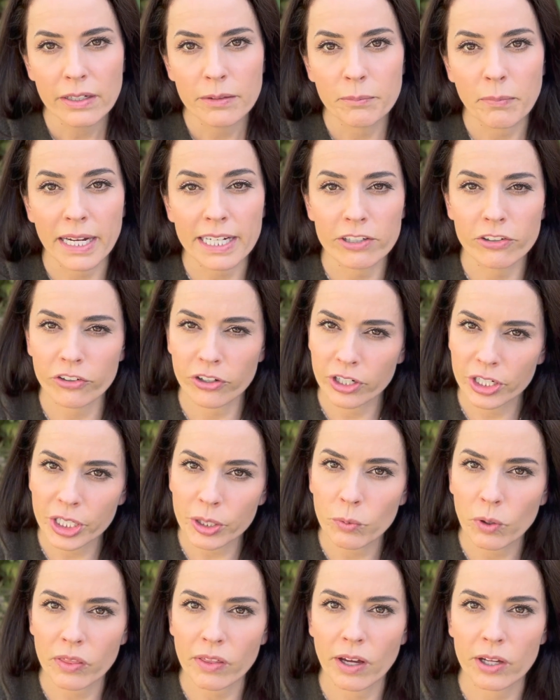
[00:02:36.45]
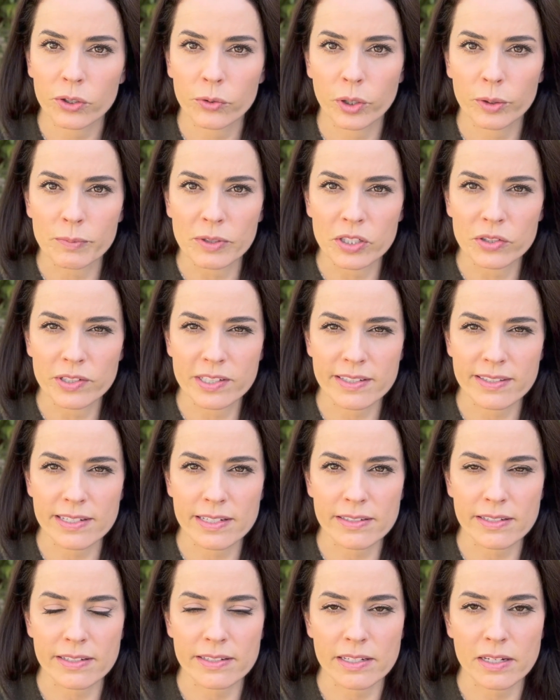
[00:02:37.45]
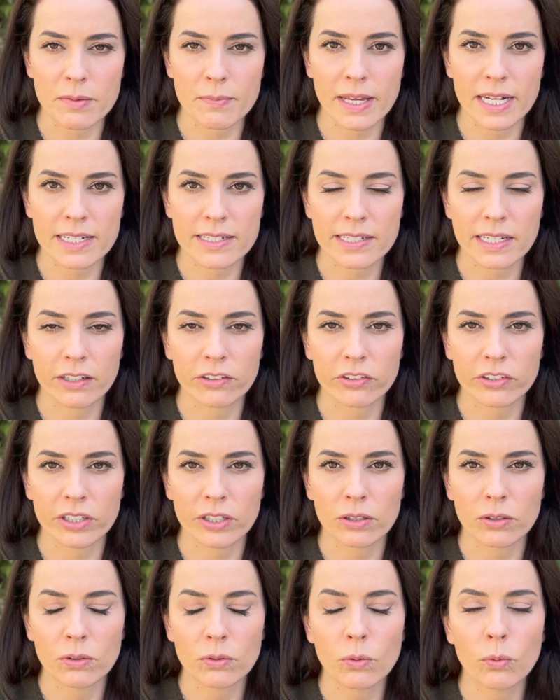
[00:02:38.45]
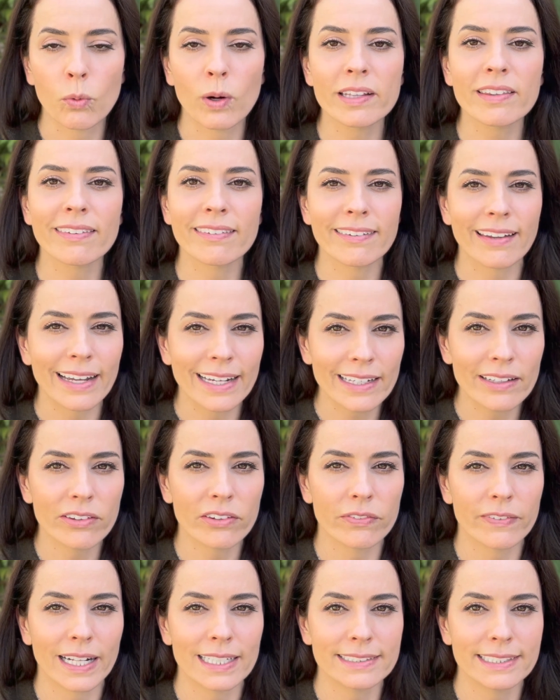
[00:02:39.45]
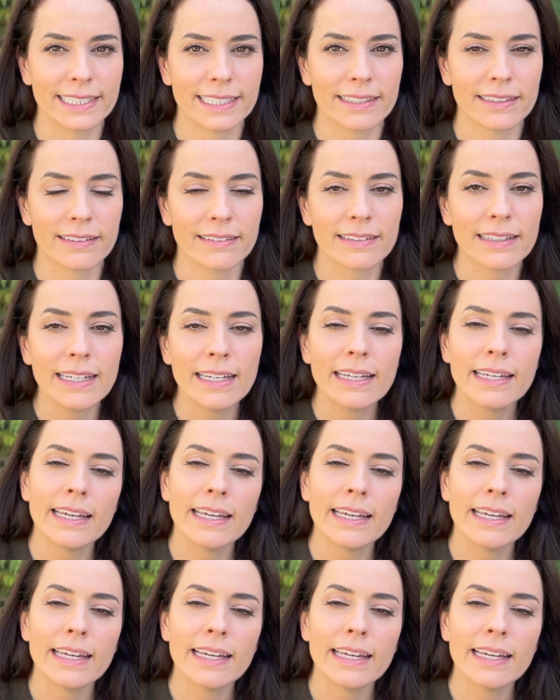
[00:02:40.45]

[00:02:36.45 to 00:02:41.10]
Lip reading: my journey with autoimmune diseases and meditation, what science validates,